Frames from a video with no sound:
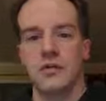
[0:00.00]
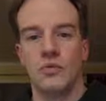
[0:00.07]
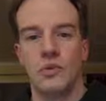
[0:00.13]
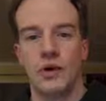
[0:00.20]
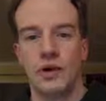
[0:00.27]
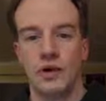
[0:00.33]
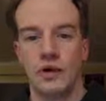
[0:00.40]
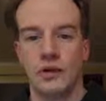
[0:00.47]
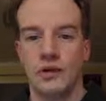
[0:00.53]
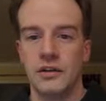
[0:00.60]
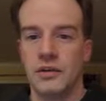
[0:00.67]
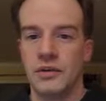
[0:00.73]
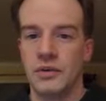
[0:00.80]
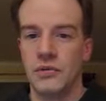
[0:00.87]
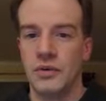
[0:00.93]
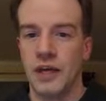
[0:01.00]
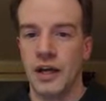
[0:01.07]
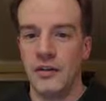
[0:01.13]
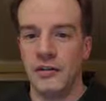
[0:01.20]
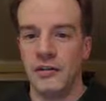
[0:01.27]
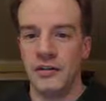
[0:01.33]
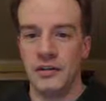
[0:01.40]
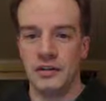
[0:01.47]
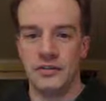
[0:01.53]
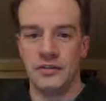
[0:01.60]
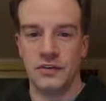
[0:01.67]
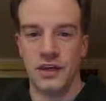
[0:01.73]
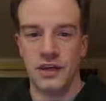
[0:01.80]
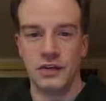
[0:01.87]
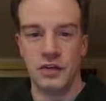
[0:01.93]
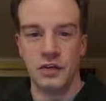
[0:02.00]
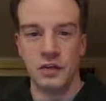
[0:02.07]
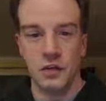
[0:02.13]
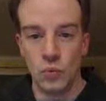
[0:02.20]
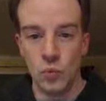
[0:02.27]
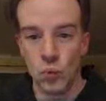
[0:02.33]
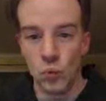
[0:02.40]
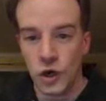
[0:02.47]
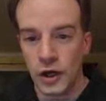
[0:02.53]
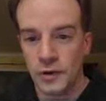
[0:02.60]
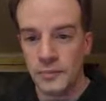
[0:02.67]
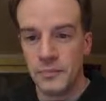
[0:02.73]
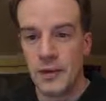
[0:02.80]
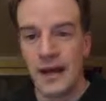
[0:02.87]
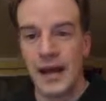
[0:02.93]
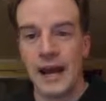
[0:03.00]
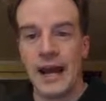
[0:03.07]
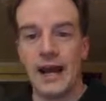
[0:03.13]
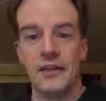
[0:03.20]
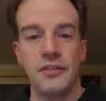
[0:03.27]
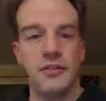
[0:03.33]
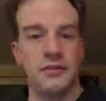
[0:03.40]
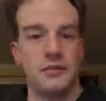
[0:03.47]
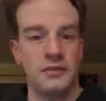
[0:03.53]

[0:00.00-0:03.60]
where we have things that go in one path.